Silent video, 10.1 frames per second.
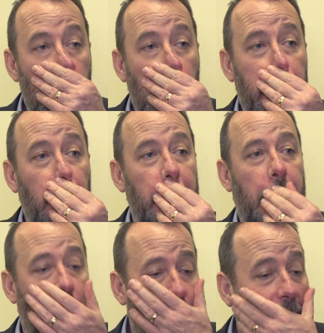I thought the
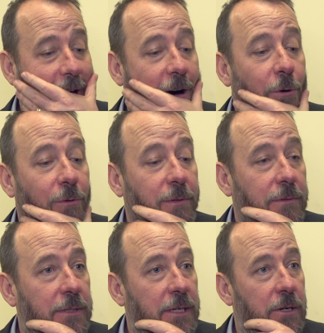goalie, Holt,
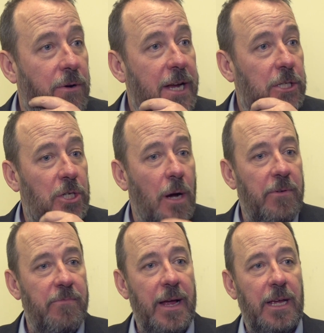did a great job
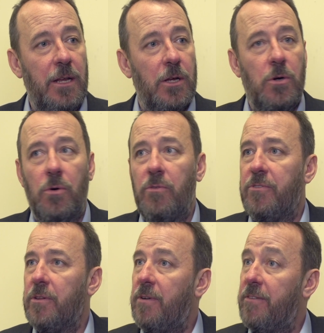of making the call
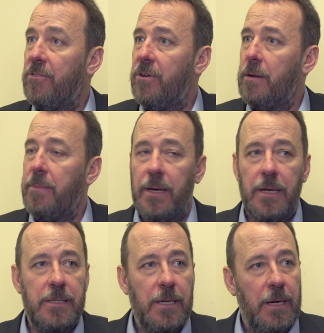for the referee,
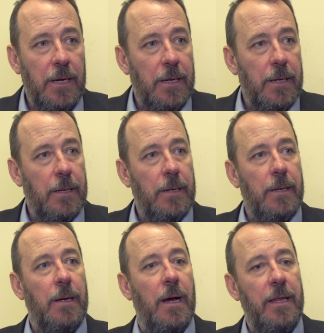because
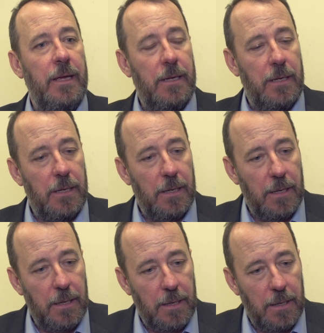I think,
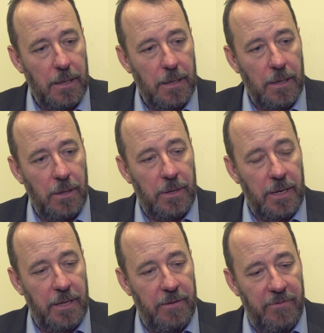looking at the